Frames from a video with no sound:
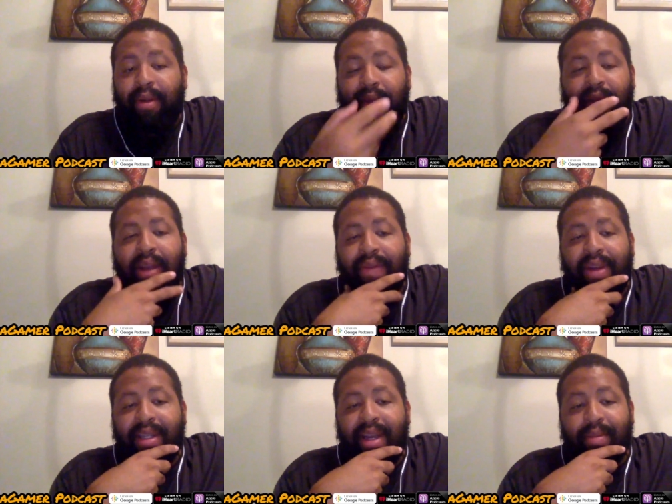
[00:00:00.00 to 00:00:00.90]
Like for
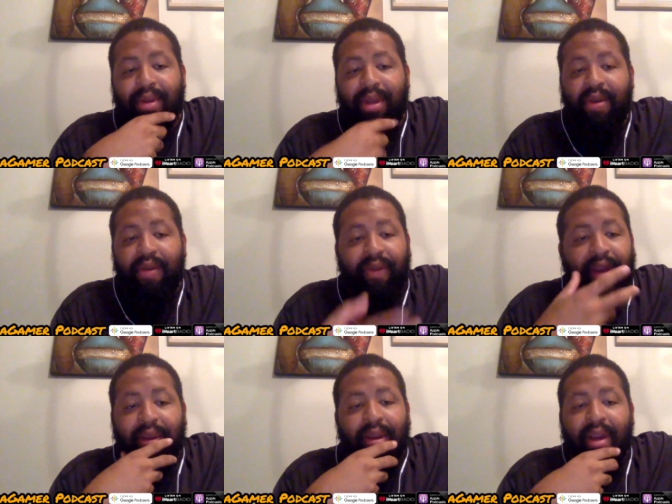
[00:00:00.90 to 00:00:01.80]
example, Yuffie.
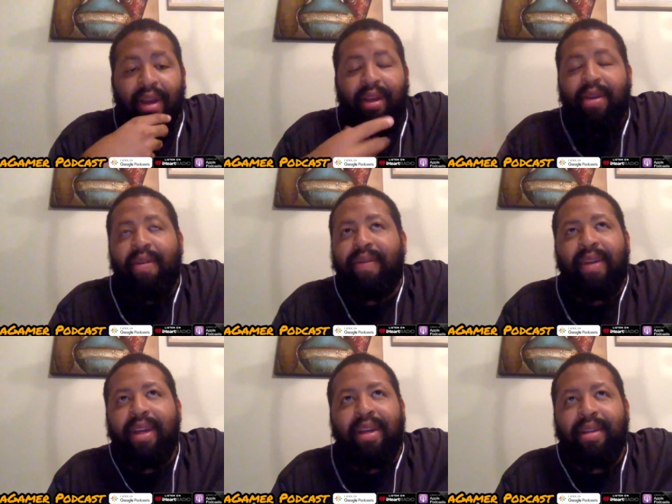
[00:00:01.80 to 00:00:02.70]

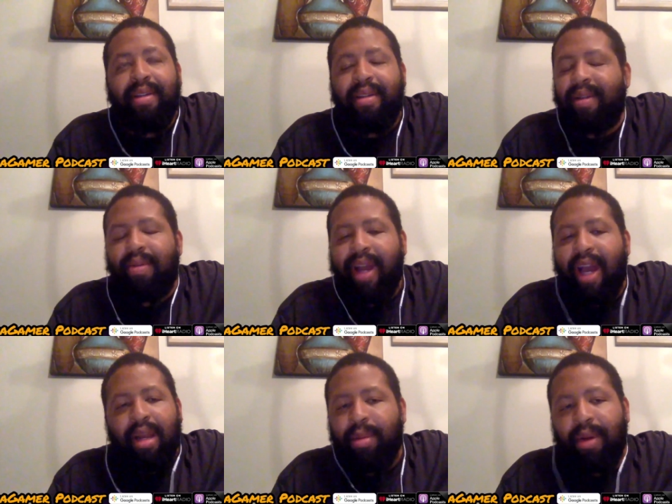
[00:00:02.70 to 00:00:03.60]
Yuffie is Soul
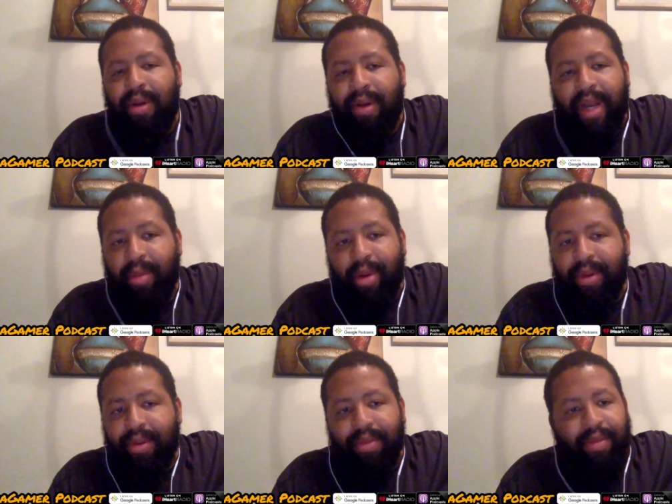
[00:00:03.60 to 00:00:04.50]
Calibur all day,
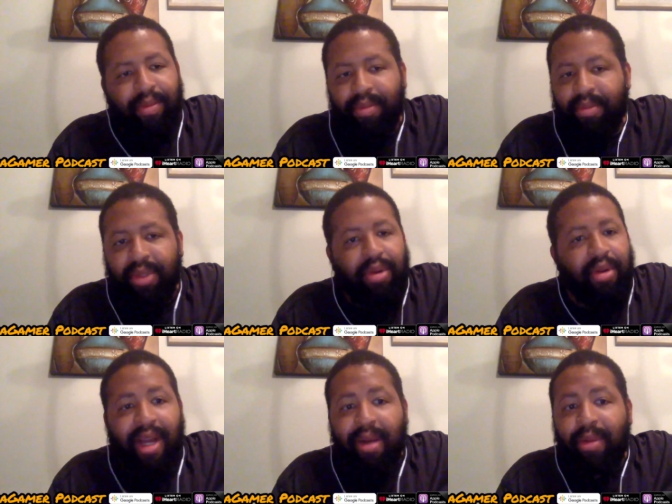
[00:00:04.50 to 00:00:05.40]
bro. Soul
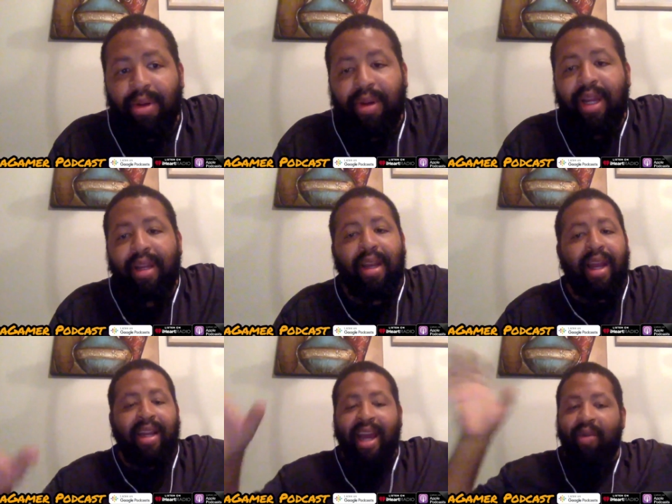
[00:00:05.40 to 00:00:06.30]
Calibur all day,
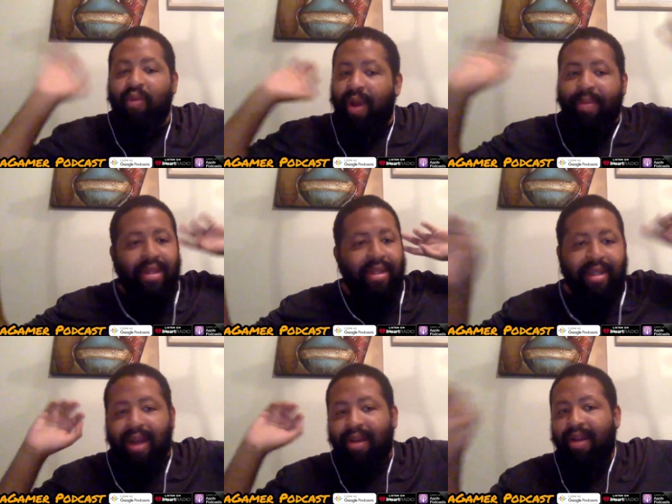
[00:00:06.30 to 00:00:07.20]
like that weapon
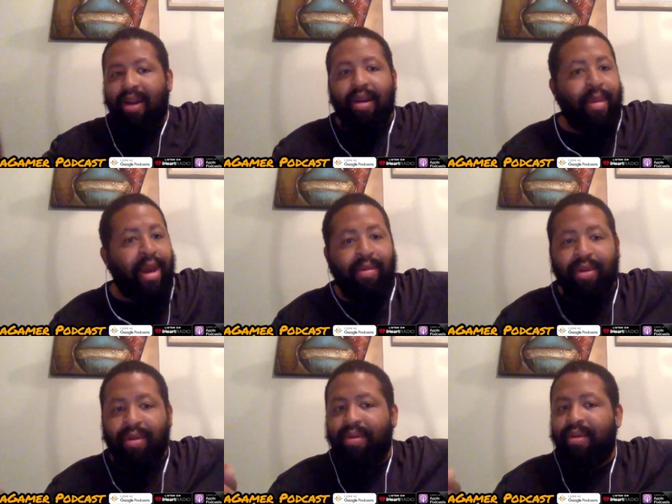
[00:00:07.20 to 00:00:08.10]
style combat,
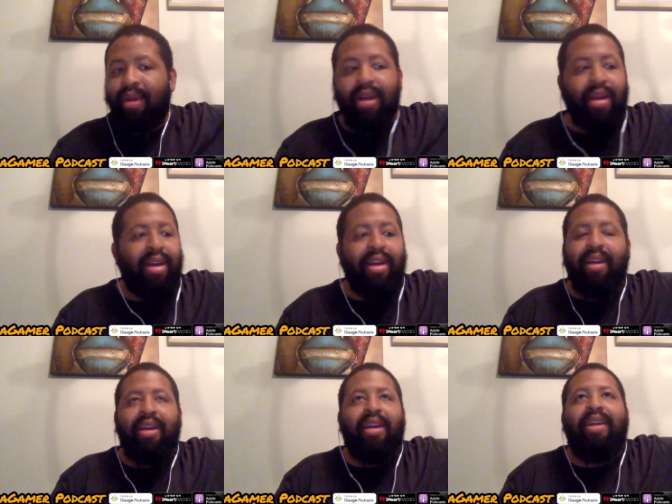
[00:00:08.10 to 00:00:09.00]
bro.
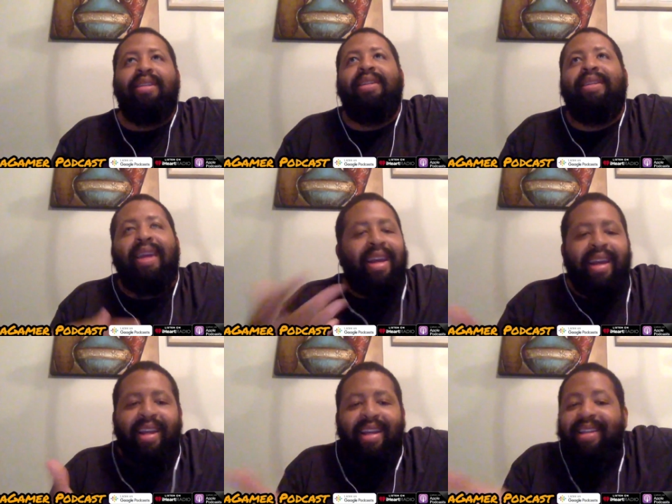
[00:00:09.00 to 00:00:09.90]
It's just like
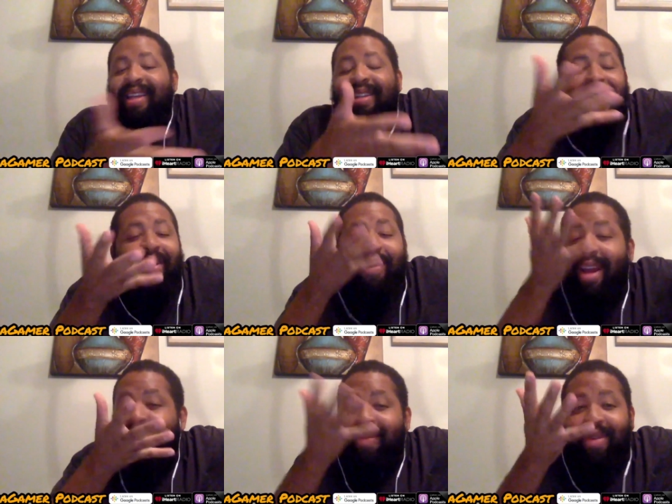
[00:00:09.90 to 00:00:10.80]
it, it's it's there
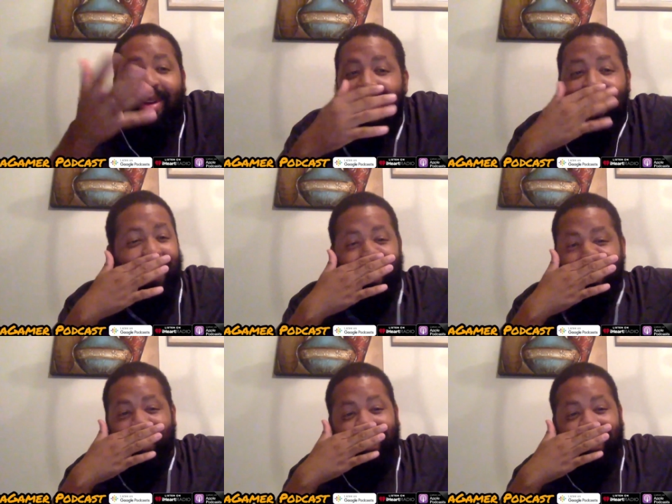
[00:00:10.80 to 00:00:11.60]
right in front of you, bro.